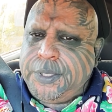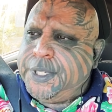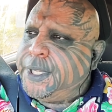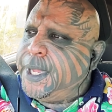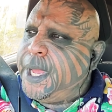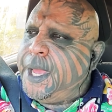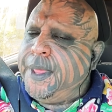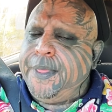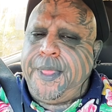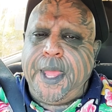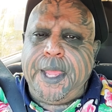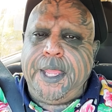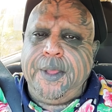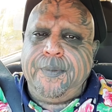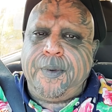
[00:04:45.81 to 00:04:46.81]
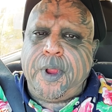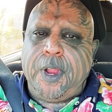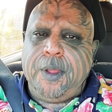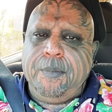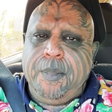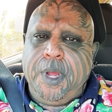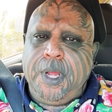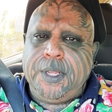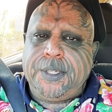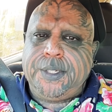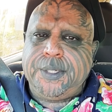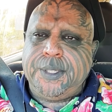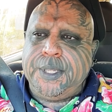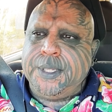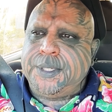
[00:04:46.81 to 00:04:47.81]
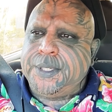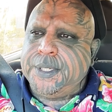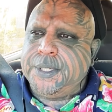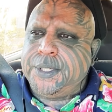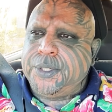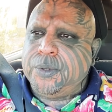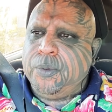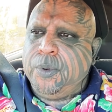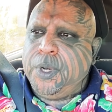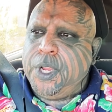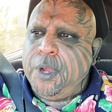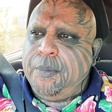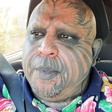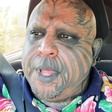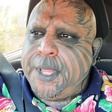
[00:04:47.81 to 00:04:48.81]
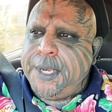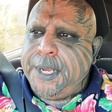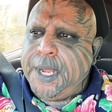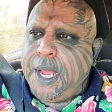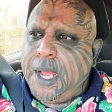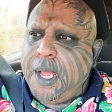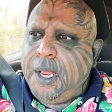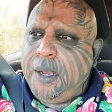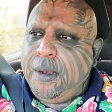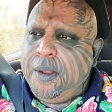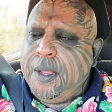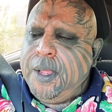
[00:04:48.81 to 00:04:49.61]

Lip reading: again, thank you very much. This is Julio Madrigal